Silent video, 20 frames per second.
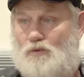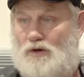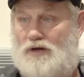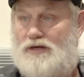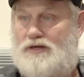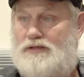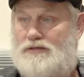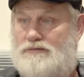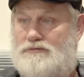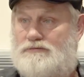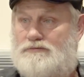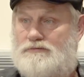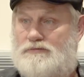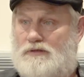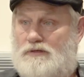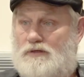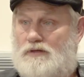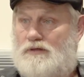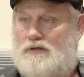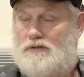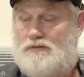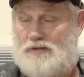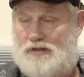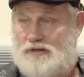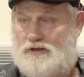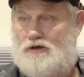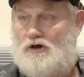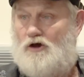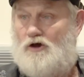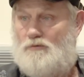waited, and they
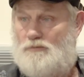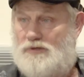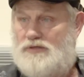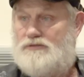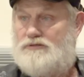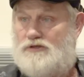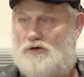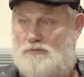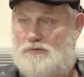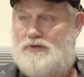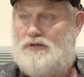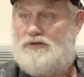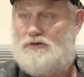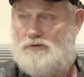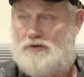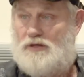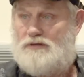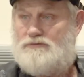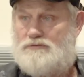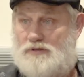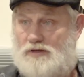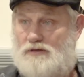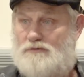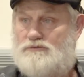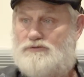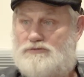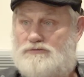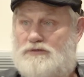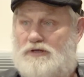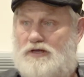called me and told me, you know, I
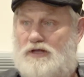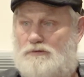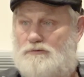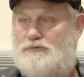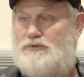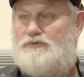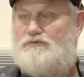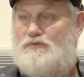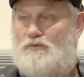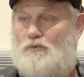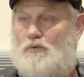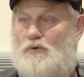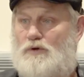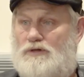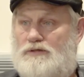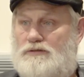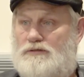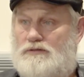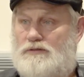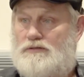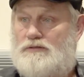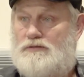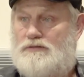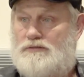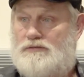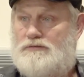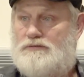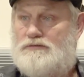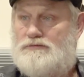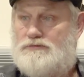was eligible for one.
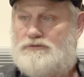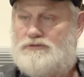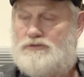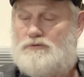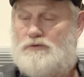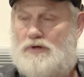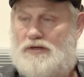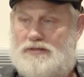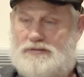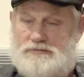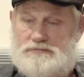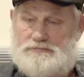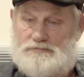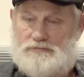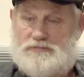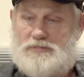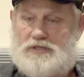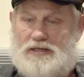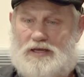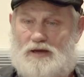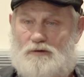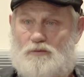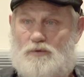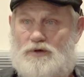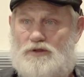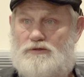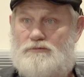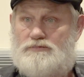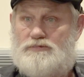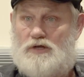So I got
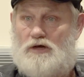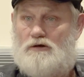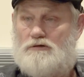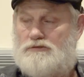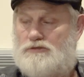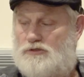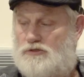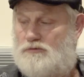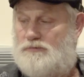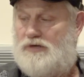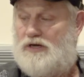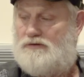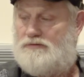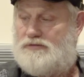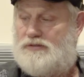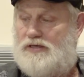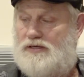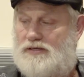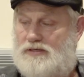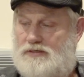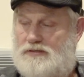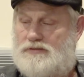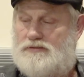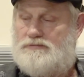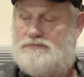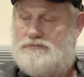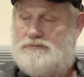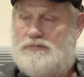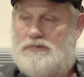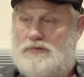with them, talked to them and everything,
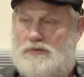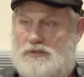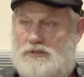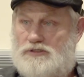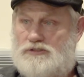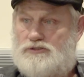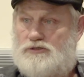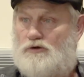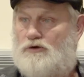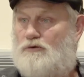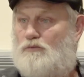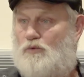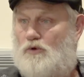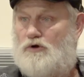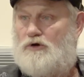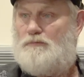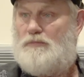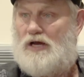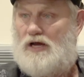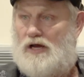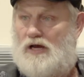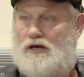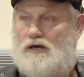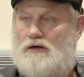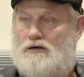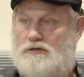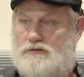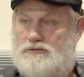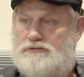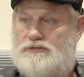and started working my
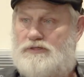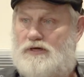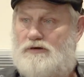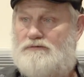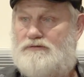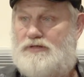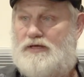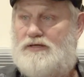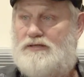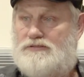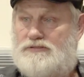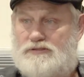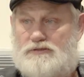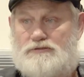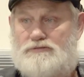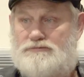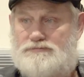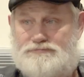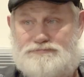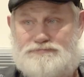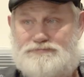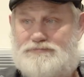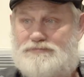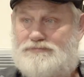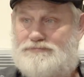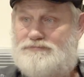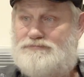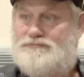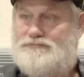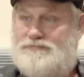hours and everything. So
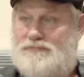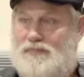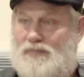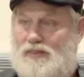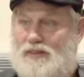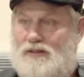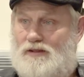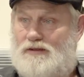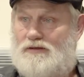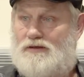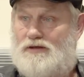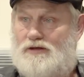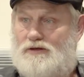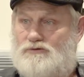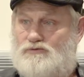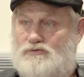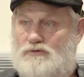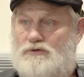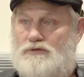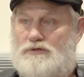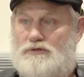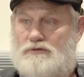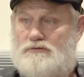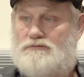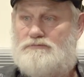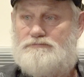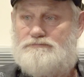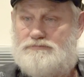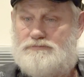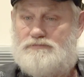it was
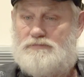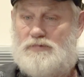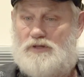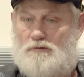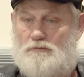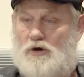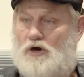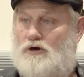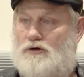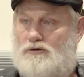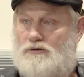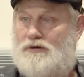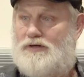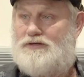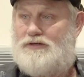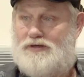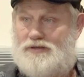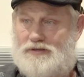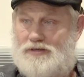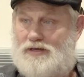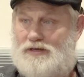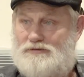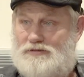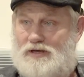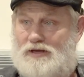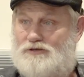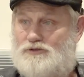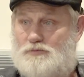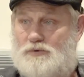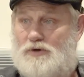really a miracle, I tell you.
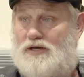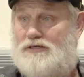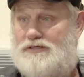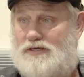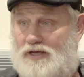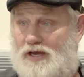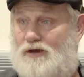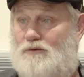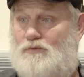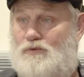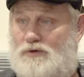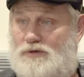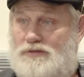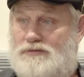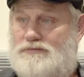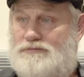I was surprised I got one.